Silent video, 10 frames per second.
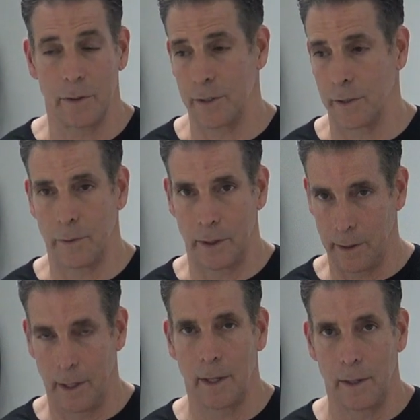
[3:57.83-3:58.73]
I said,
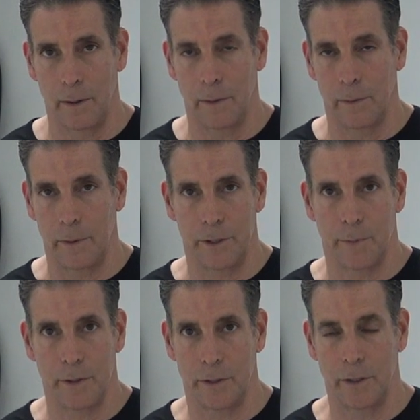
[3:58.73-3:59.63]
well, what you're
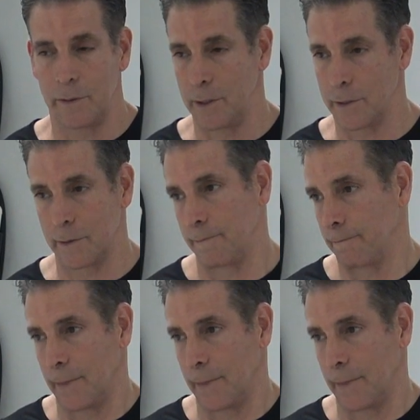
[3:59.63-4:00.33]
supposed to do is,